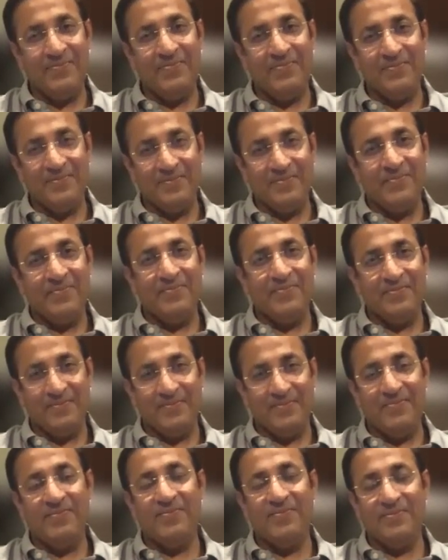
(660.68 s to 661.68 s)

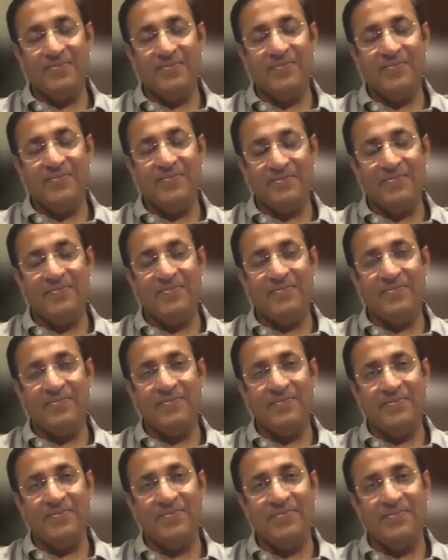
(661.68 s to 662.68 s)

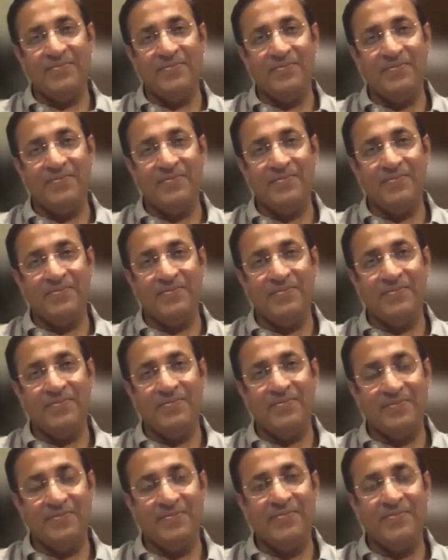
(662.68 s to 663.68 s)

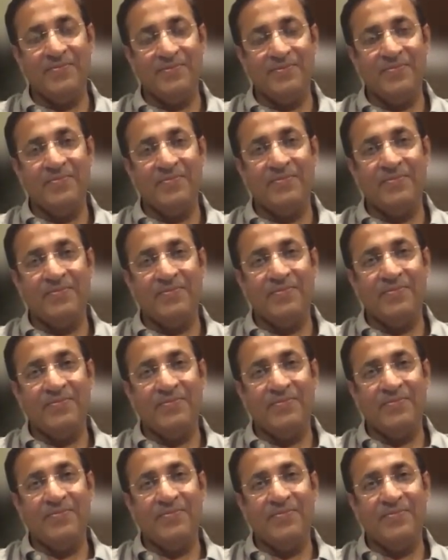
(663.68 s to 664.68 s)

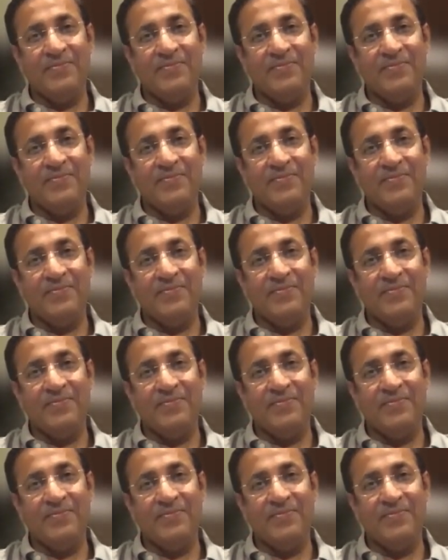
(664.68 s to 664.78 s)
The person shown says nothing.